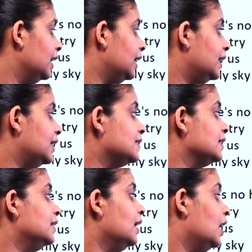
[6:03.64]
It
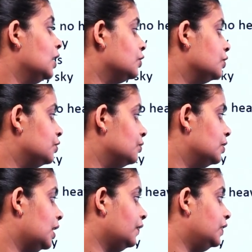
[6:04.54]
isn't hard to do,
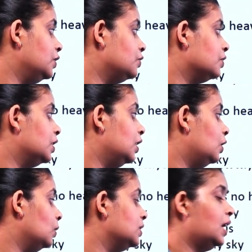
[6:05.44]
nothing to kill
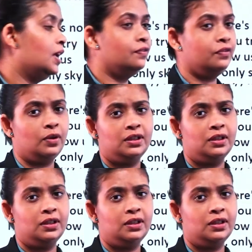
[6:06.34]
or die for.